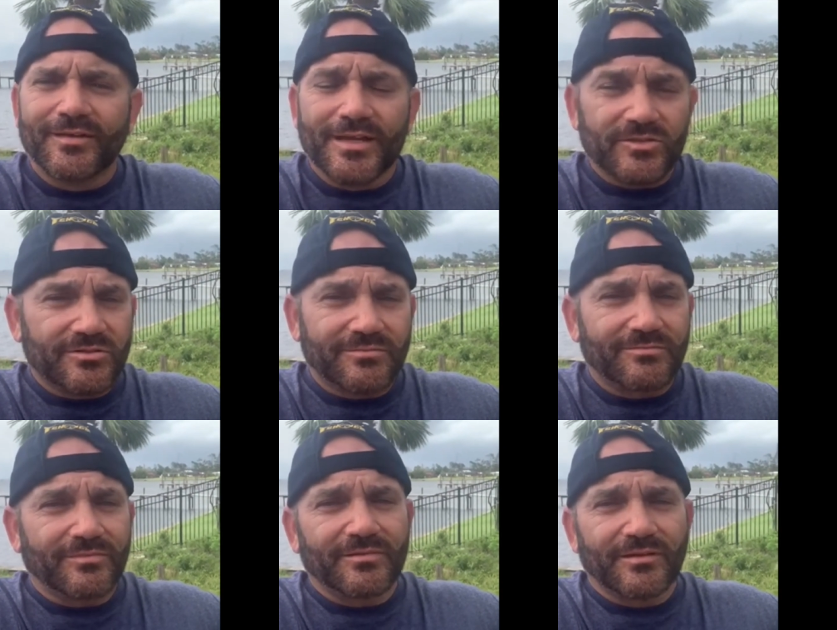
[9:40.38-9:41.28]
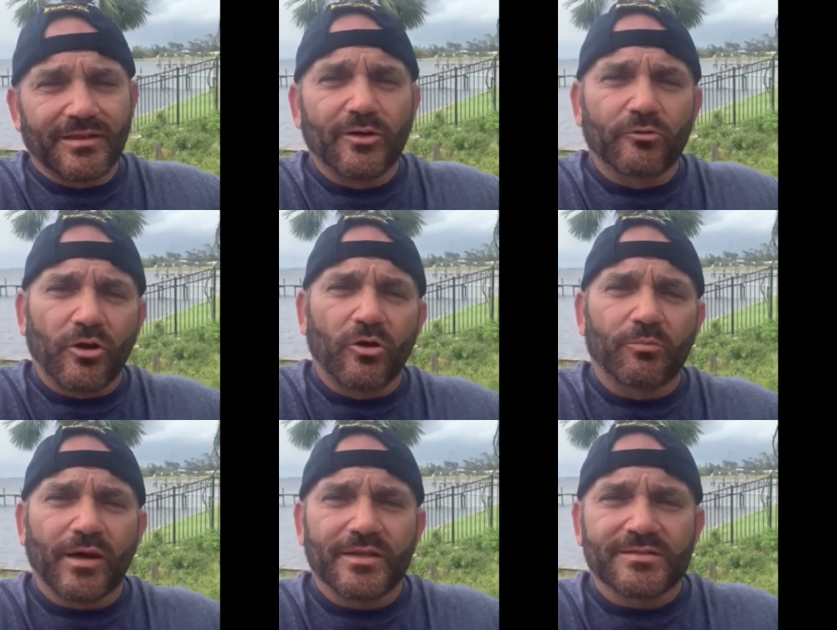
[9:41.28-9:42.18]
That's a little wrong
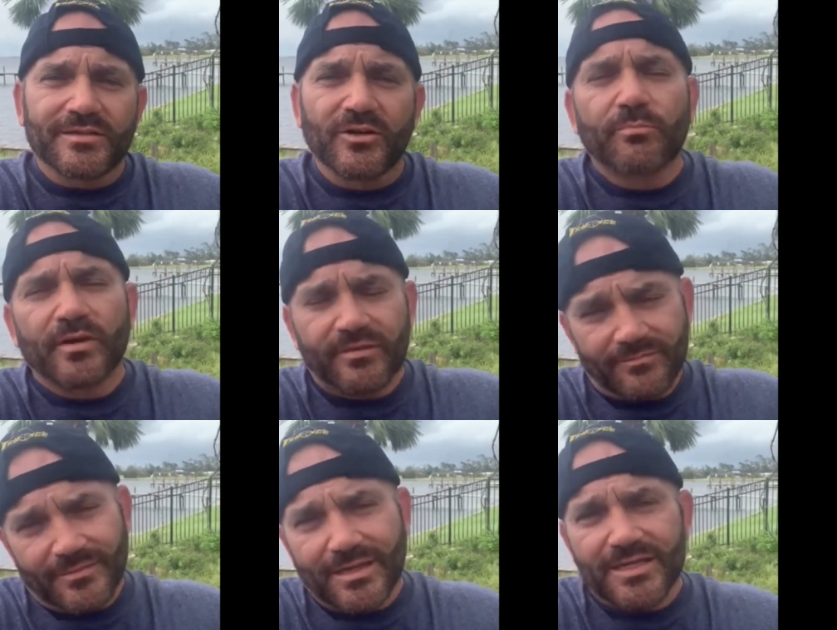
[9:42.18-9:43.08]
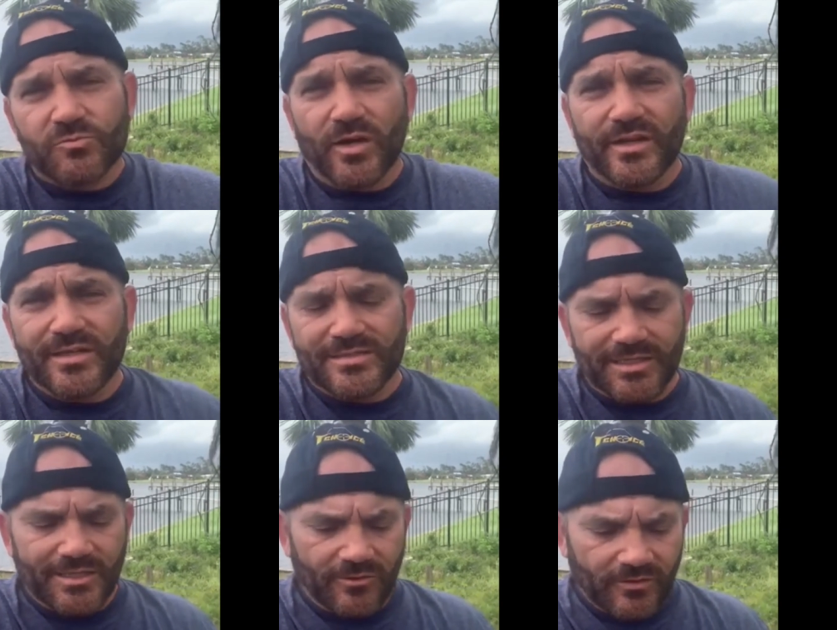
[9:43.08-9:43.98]
probably still, but guess what? It's
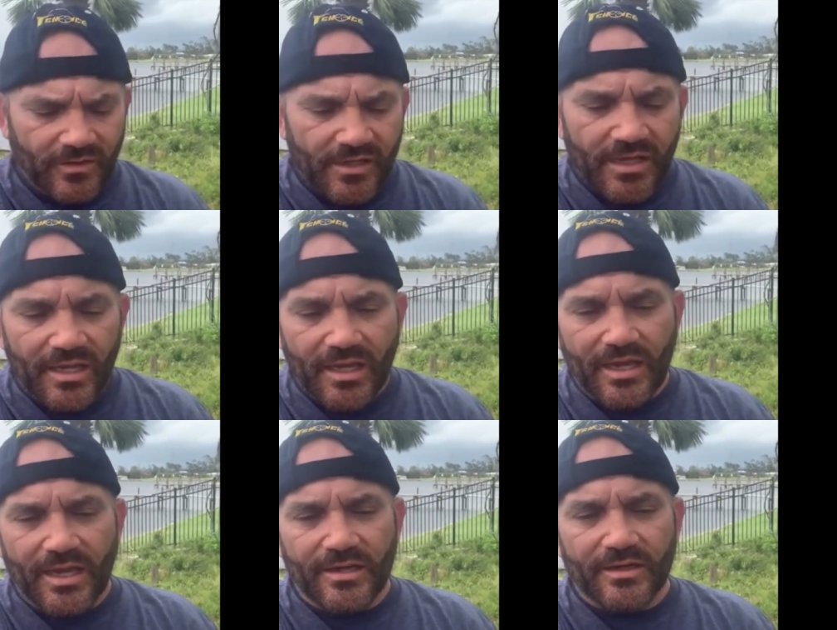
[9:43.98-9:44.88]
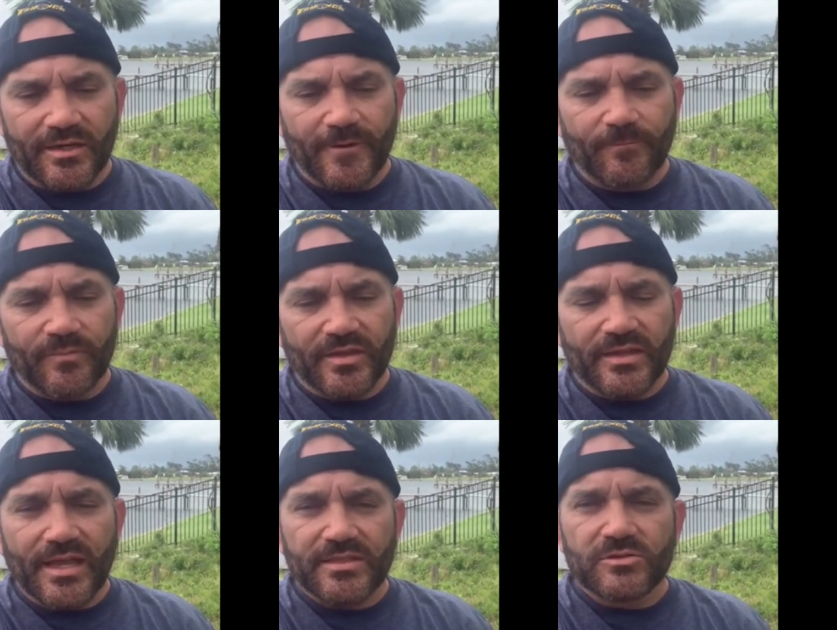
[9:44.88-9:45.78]
legal. And
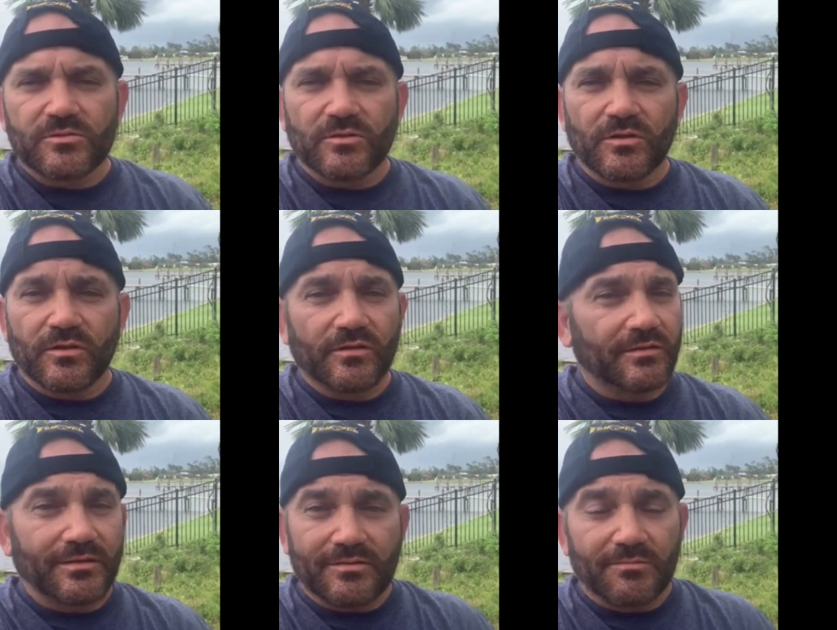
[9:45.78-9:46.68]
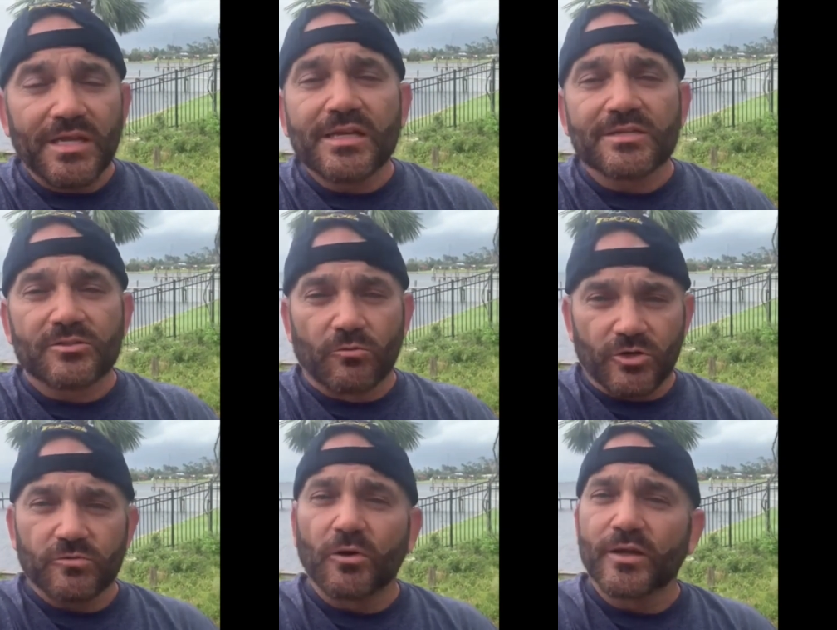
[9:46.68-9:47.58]
that's, to me, it's the
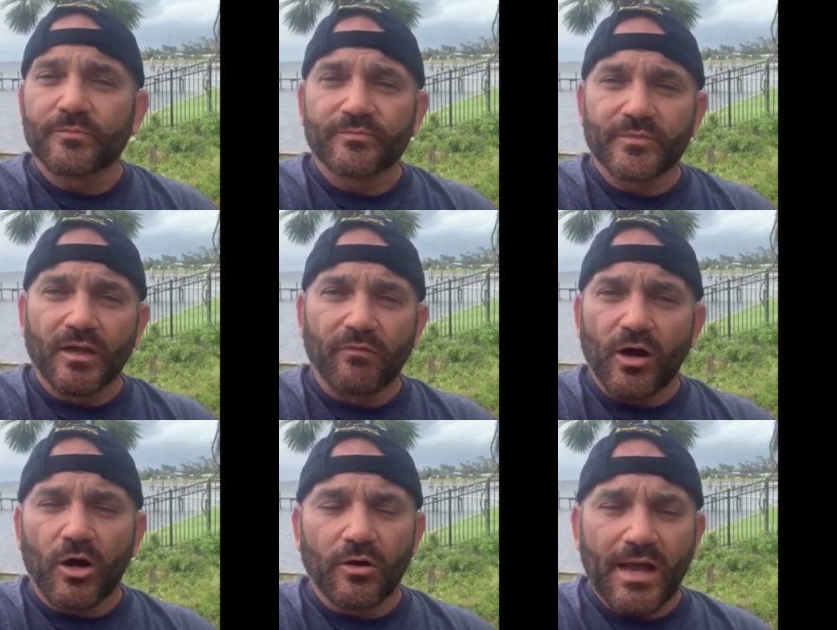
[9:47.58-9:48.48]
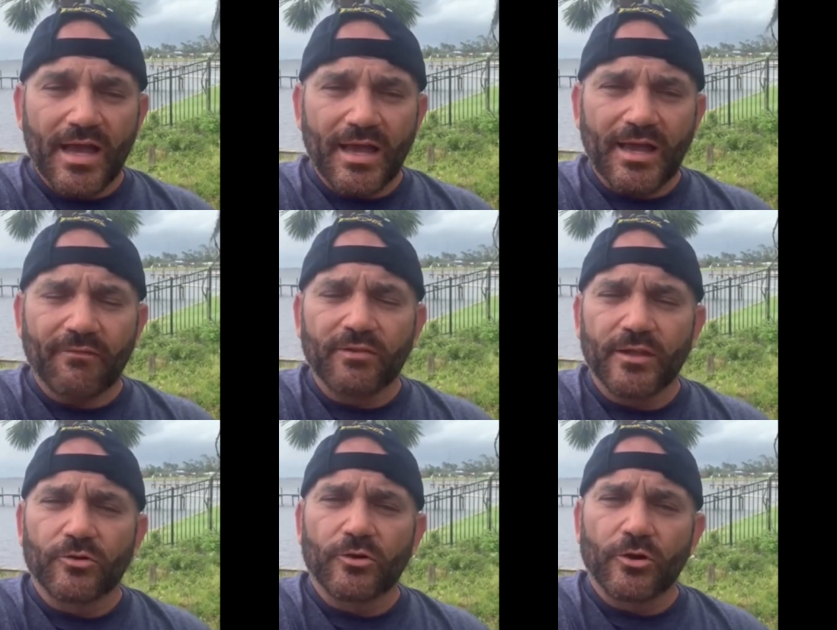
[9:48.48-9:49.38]
worst one of all. I have
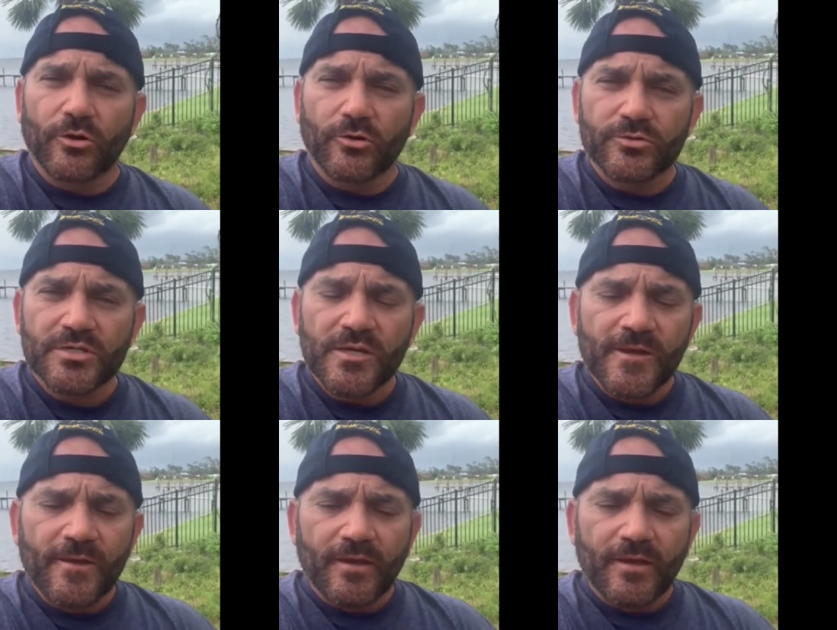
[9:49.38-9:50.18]
little girls.